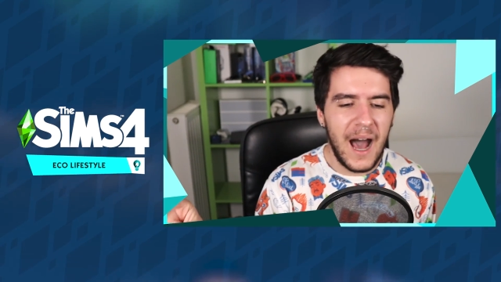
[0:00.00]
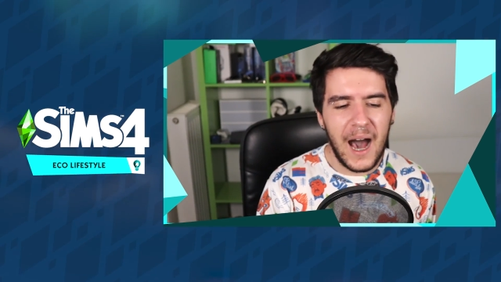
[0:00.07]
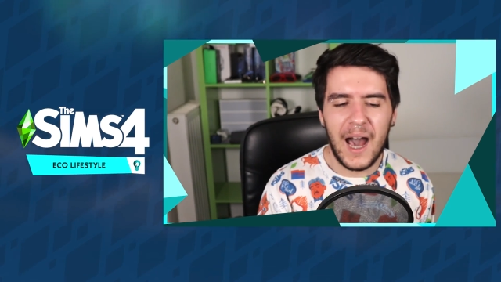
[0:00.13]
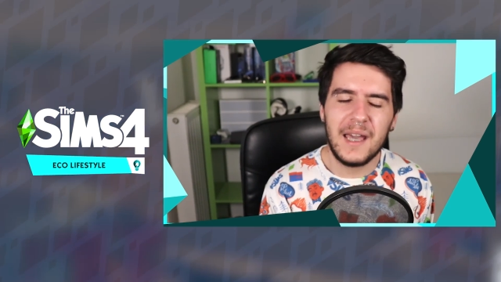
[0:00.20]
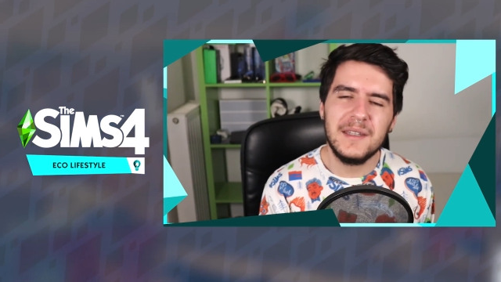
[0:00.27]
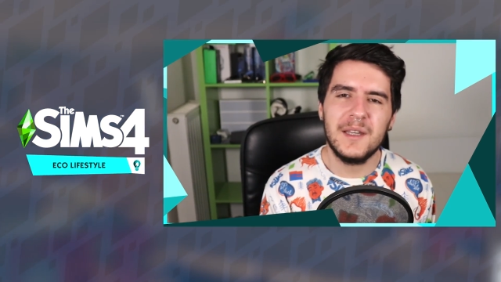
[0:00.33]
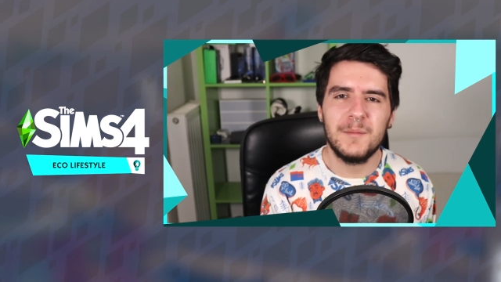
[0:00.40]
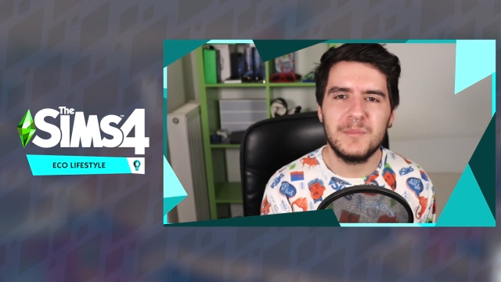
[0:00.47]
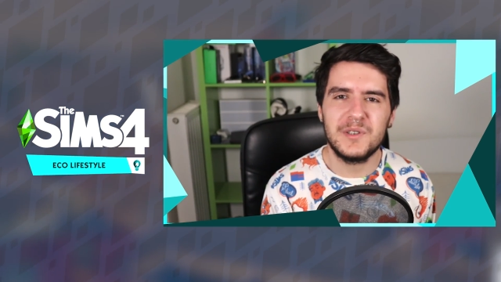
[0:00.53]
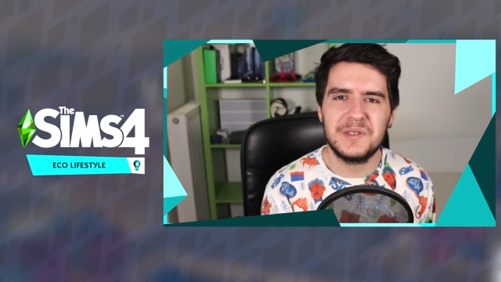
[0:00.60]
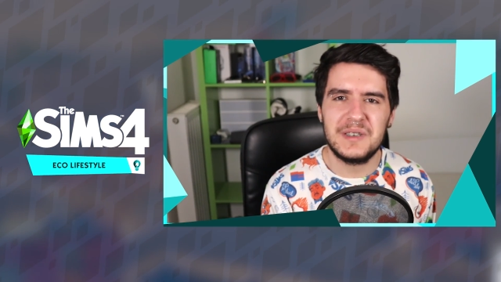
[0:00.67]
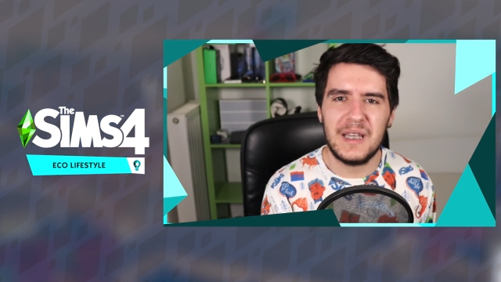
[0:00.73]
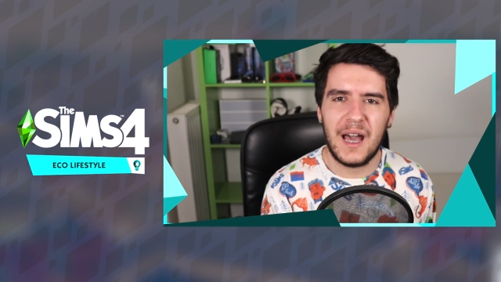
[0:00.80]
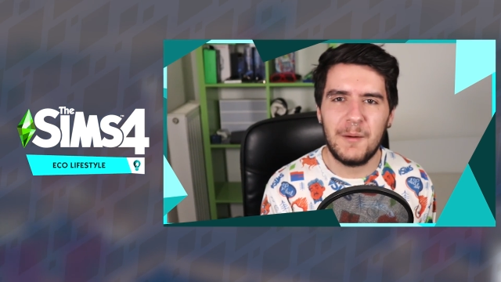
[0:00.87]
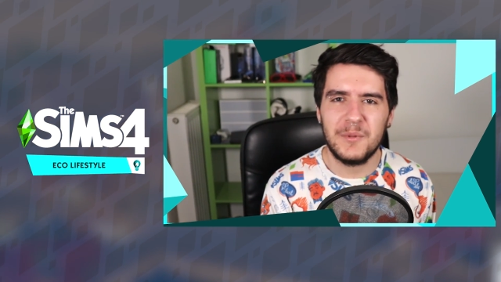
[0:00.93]
item to
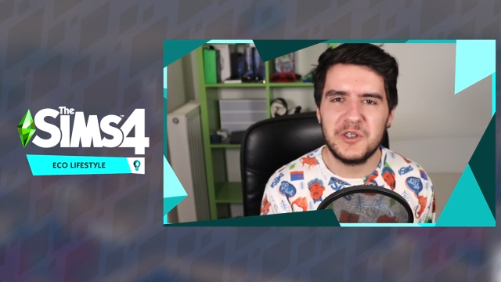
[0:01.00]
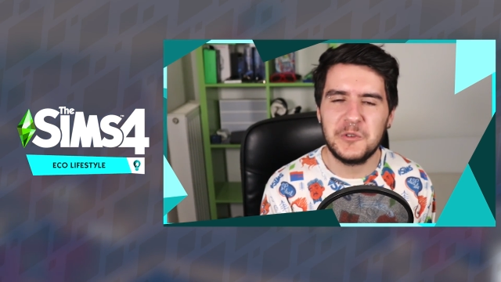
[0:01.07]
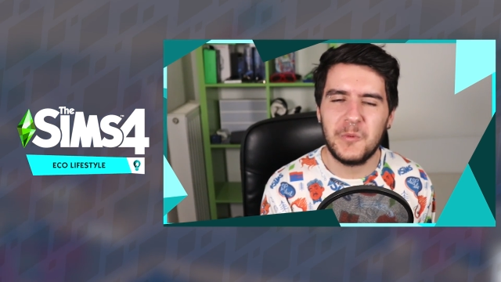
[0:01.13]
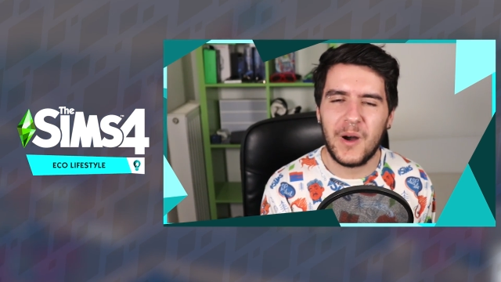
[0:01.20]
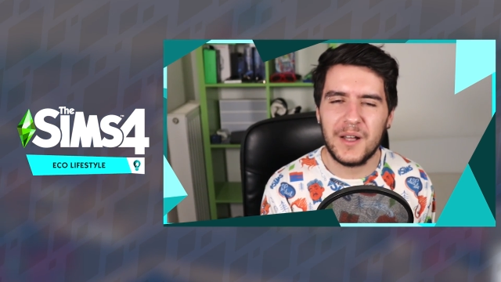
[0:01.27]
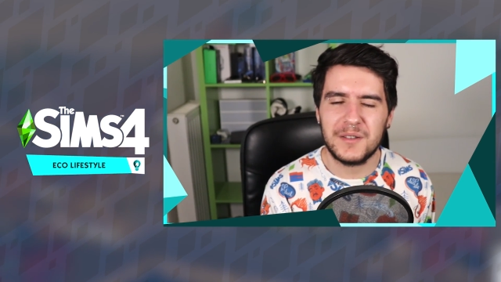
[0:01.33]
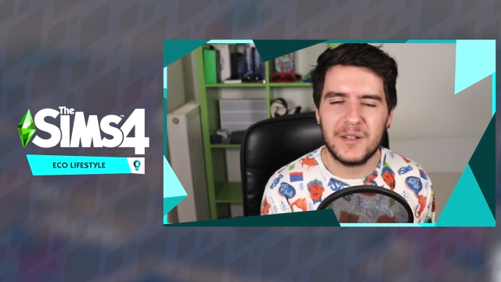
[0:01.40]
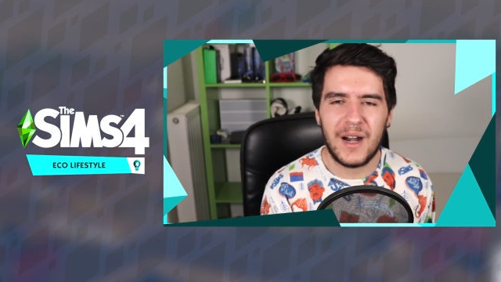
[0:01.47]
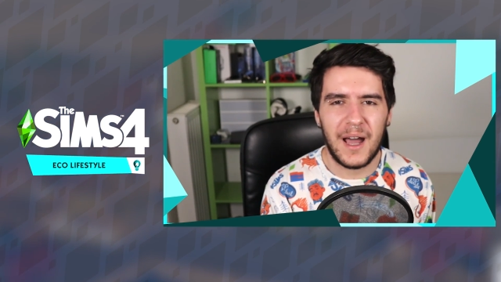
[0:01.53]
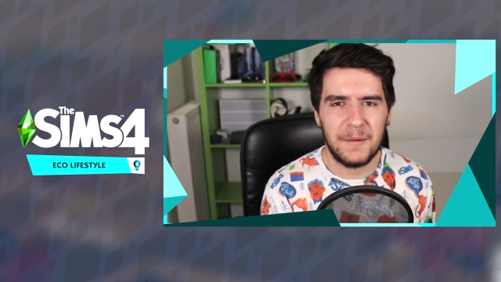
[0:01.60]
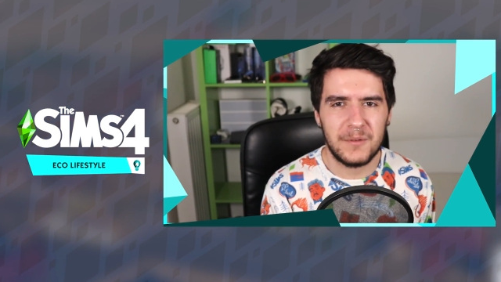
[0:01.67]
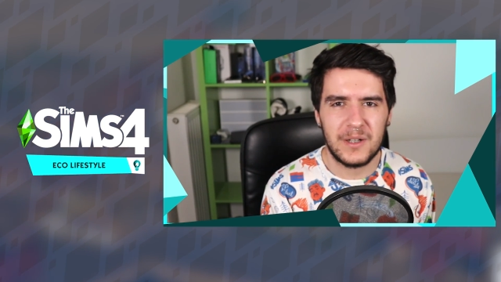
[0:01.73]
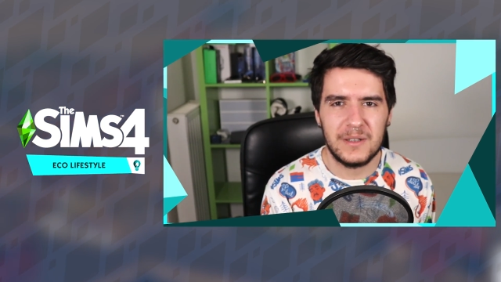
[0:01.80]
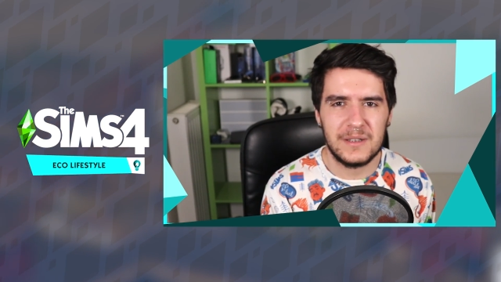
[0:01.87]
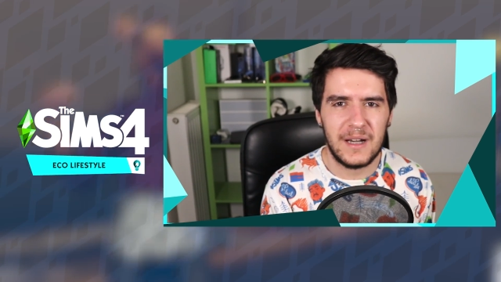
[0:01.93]
see how much water
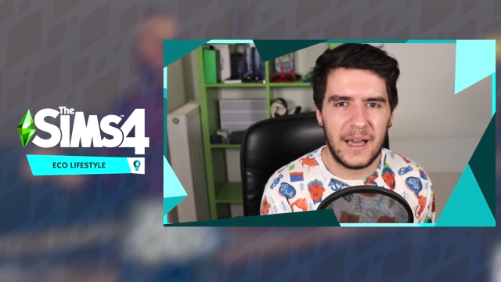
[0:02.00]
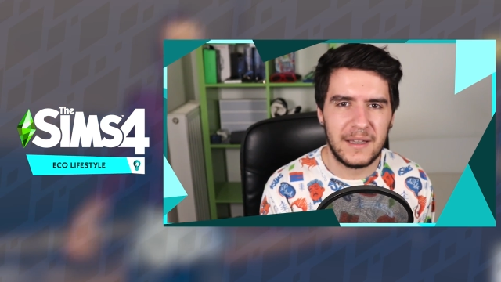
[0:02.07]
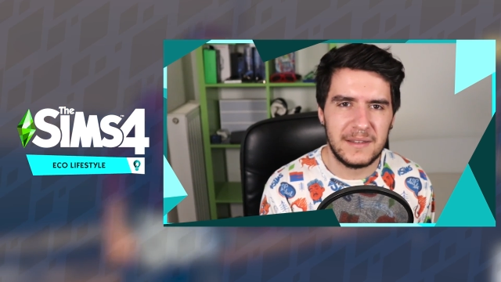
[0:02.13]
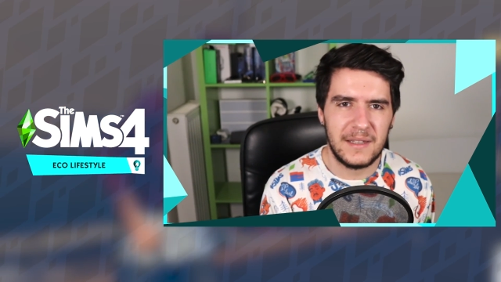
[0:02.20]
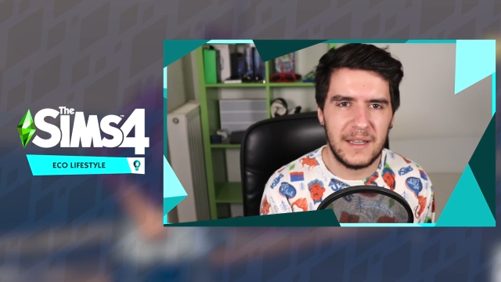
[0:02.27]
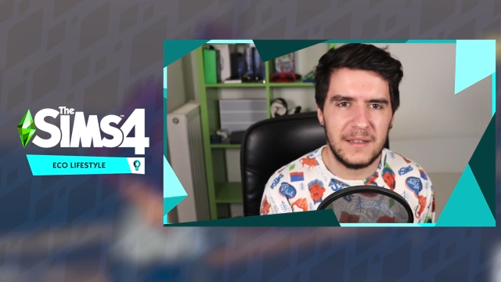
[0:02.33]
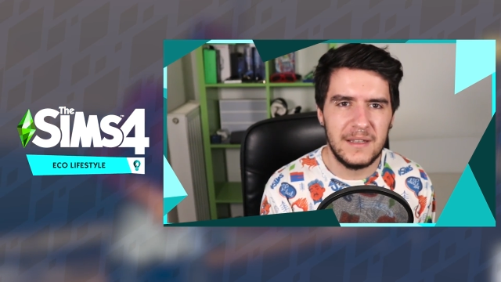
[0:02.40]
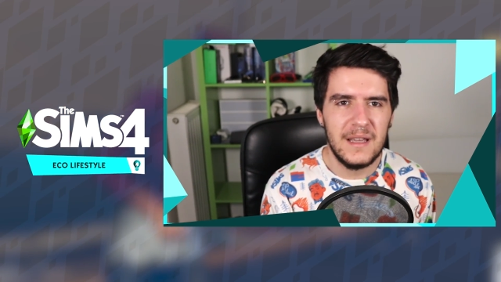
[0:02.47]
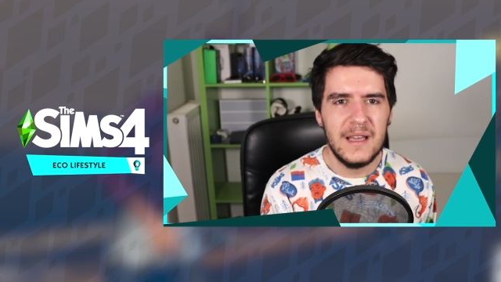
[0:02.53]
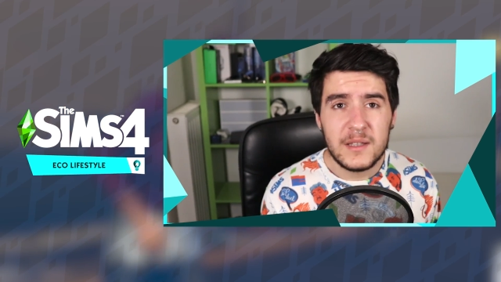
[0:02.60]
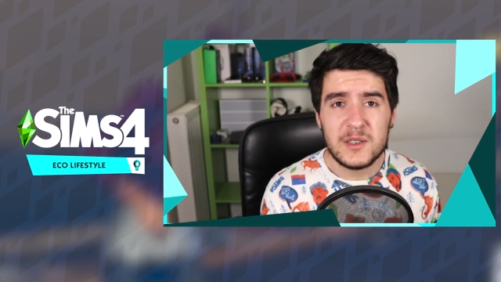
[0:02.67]
I've collected